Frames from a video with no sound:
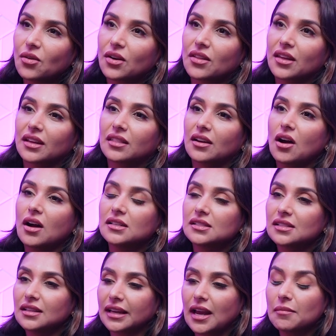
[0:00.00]
or like the
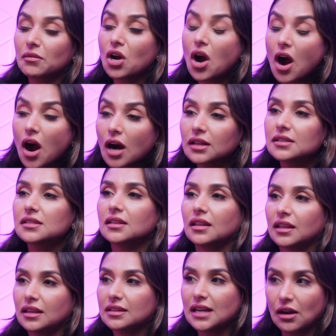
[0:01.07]
constant, like I'm
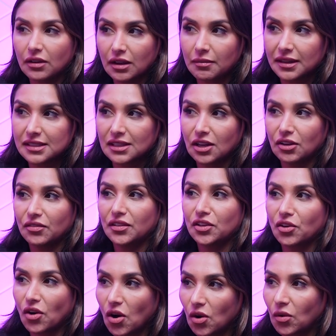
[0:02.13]
constantly doubting myself, and
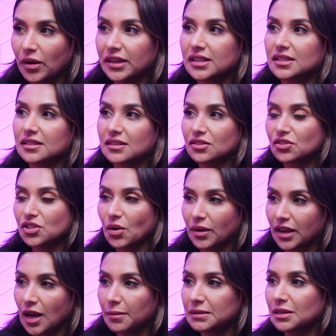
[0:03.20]
you're always
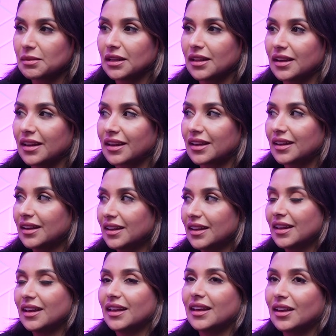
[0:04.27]
showing up to be like,
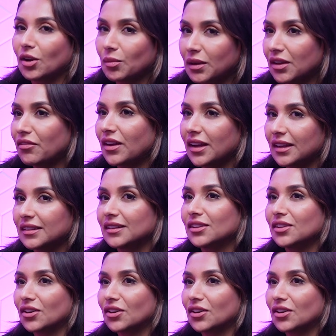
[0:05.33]
it'll be fine.